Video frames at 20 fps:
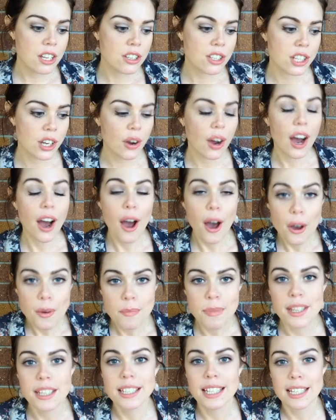So I
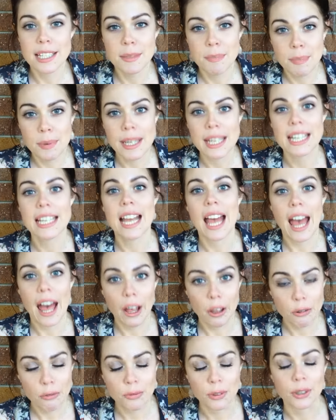hope this has been
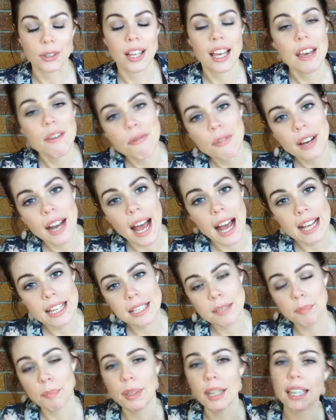helpful. If it
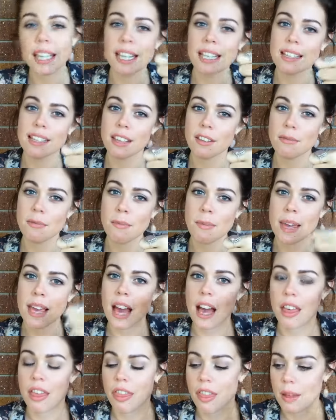has, please give
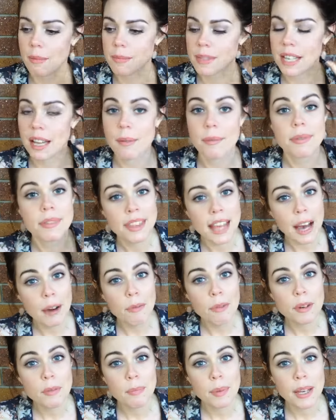me a thumbs up.
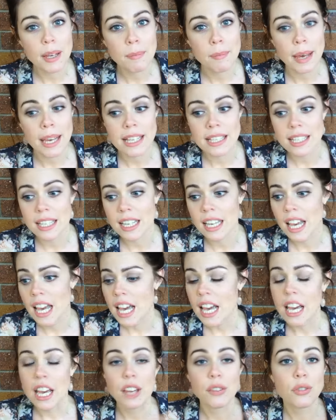That would be amazing.
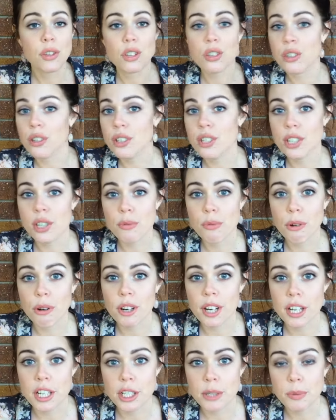If you're new to the
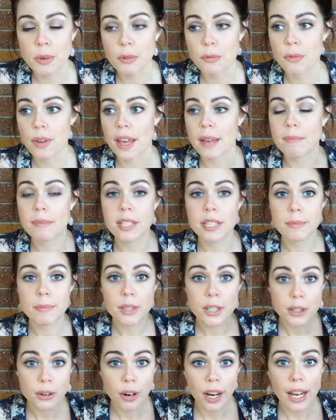Raw Nourishment fam,
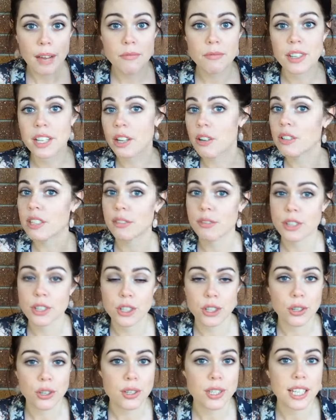subscribe. Videos every
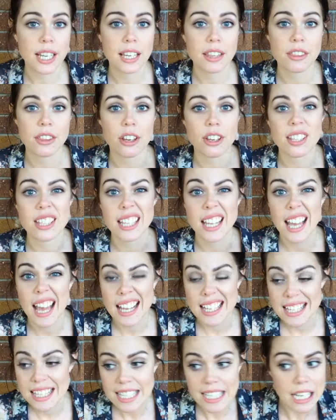Tuesday and Thursday
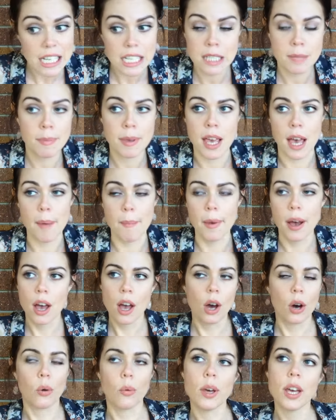at 6 p.m.
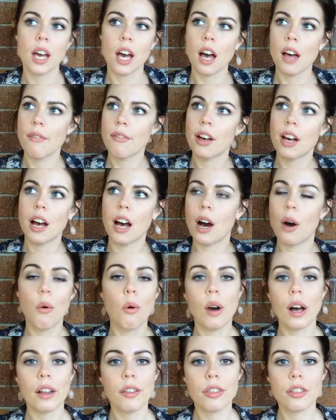We cover a
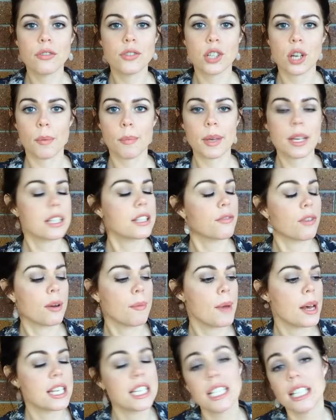wealth of topics
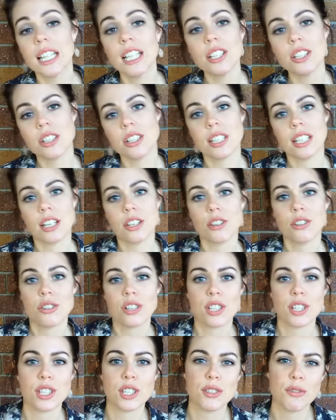from delicious and
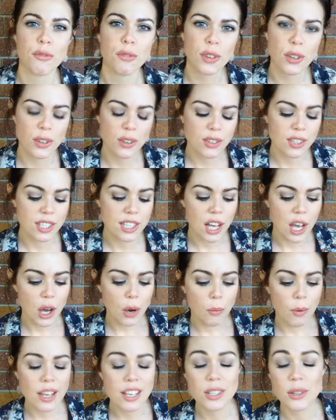nutritious foods.
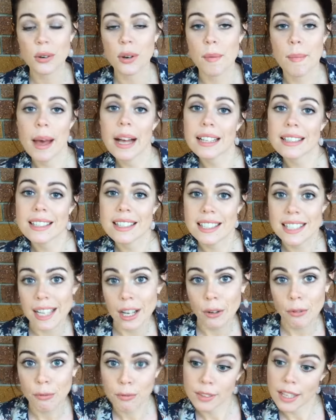We talk about
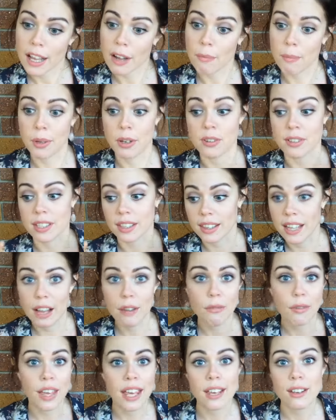self-love because
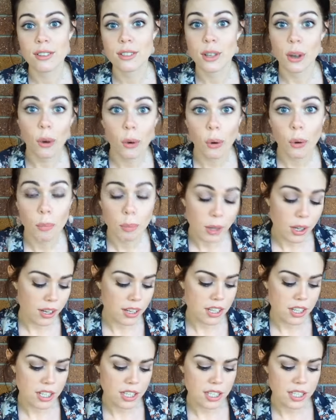love heals all
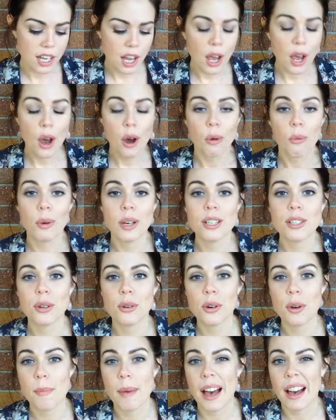blockages. We
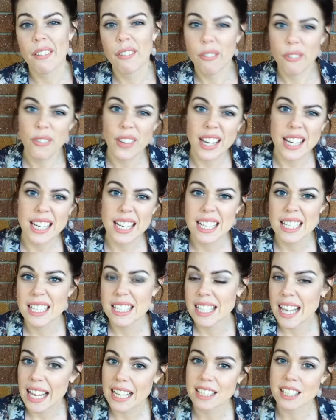talk about
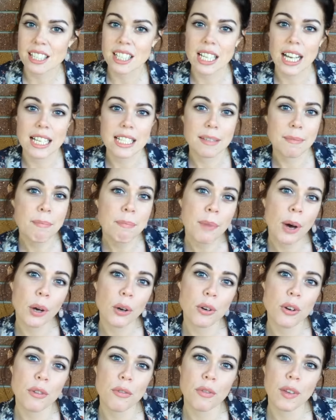fitness, exercise,
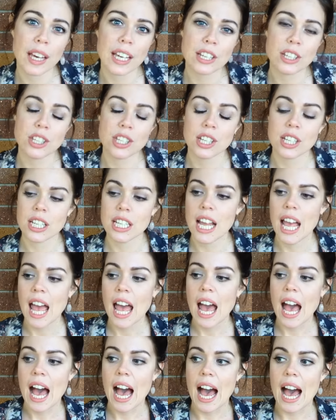motivation,
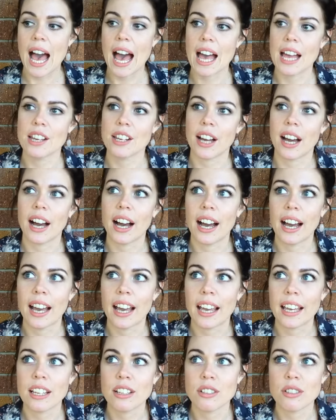and
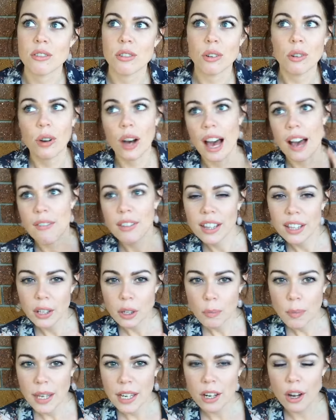I have a
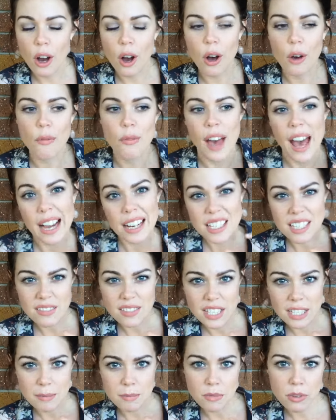little bit of
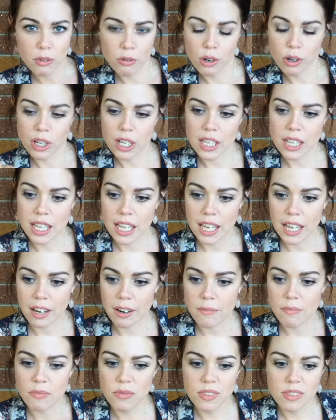activism thrown in
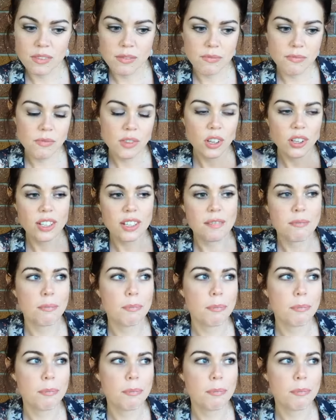there. Not